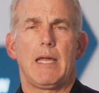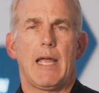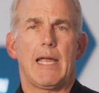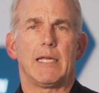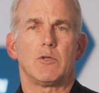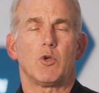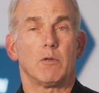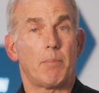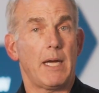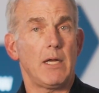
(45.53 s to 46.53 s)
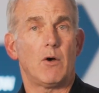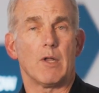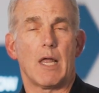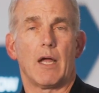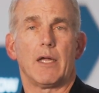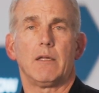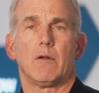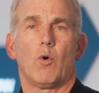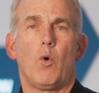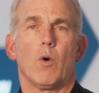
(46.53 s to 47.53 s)
and you can pay online,
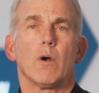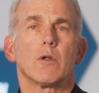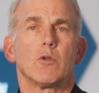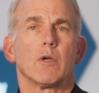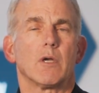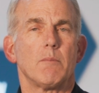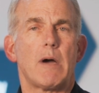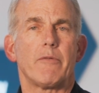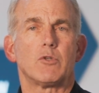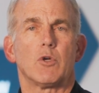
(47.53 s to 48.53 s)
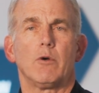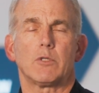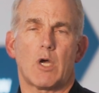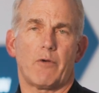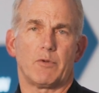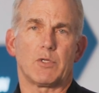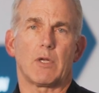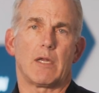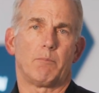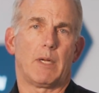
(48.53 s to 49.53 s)
or you can come by the church office
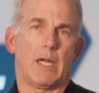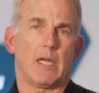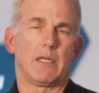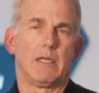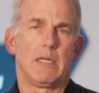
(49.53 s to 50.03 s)
and pay.